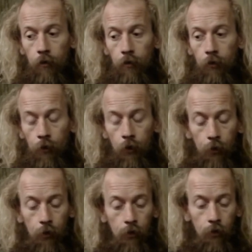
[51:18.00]
You
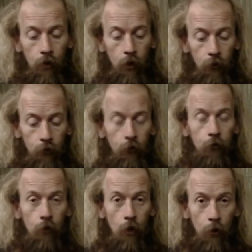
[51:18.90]
know, I just
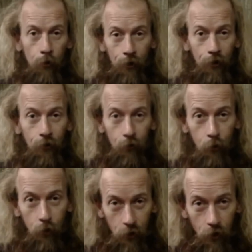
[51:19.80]
know, and this is
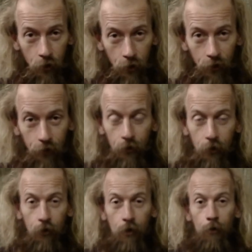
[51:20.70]
one of the other things I
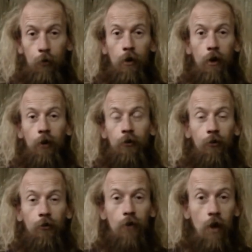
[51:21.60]
know, I
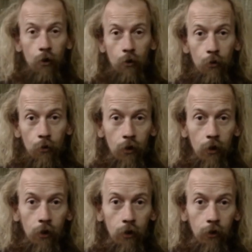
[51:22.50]
just know
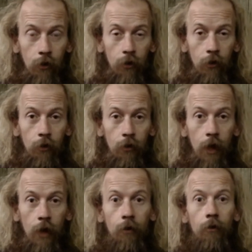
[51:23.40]

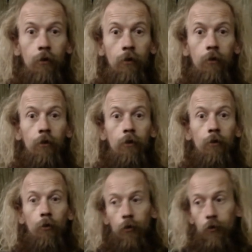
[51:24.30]
that
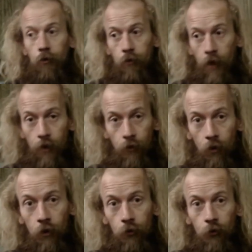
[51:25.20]
your
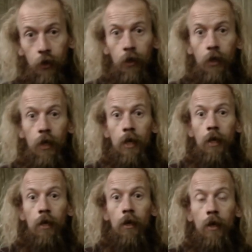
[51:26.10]
technology
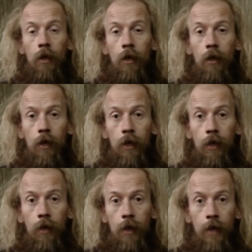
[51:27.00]

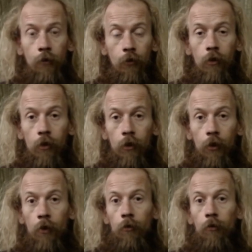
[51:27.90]
isn't going
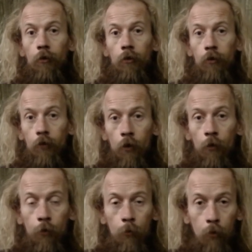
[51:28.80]
to
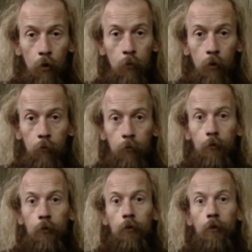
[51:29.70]
solve the
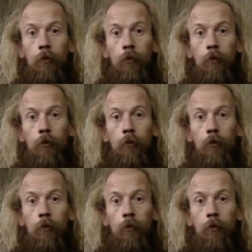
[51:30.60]
problems